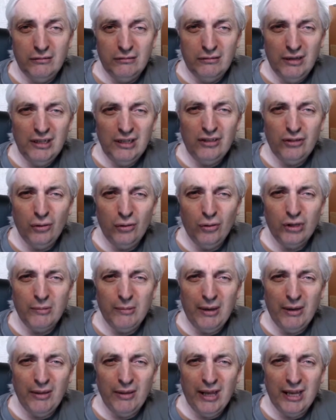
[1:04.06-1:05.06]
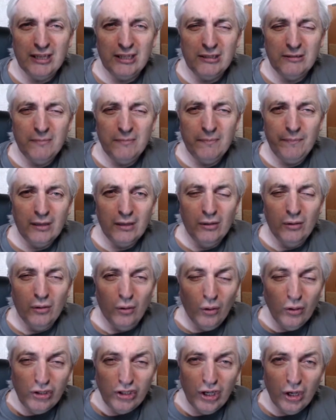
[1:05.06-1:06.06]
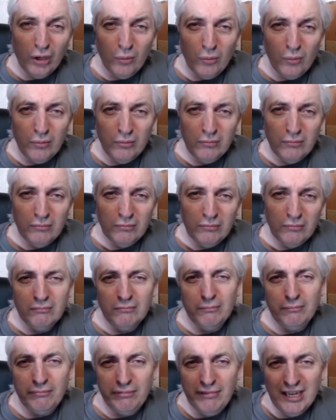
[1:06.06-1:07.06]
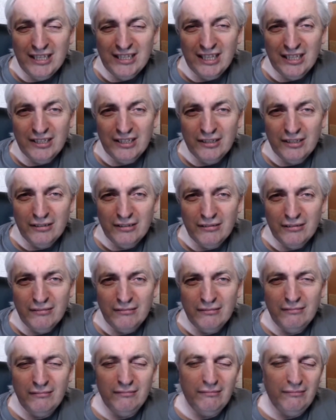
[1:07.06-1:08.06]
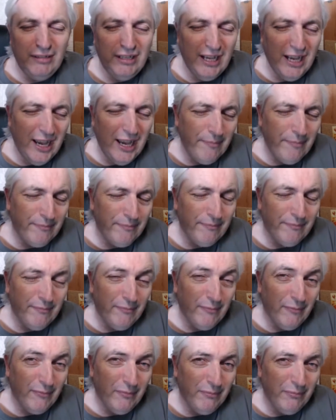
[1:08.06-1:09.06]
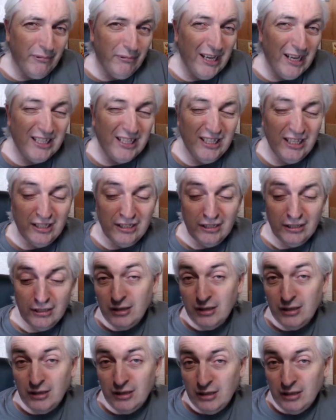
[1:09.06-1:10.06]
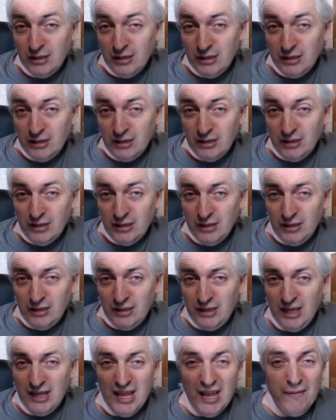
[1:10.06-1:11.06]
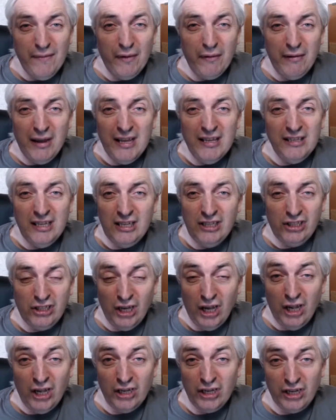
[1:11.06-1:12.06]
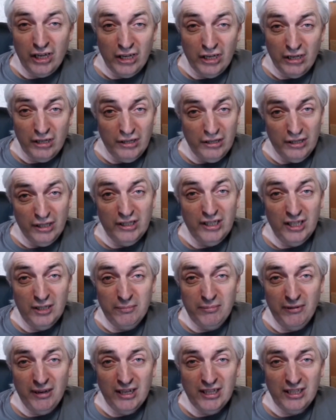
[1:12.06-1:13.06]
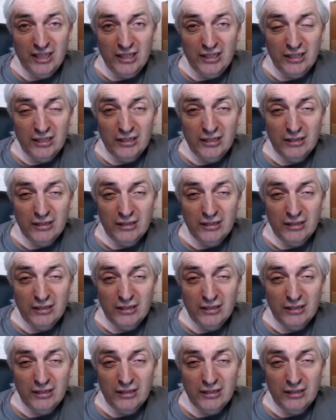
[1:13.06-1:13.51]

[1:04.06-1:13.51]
Let's talk about that. Also, Brexit. Yep, Brexit. The never-ending saga that is Brexit.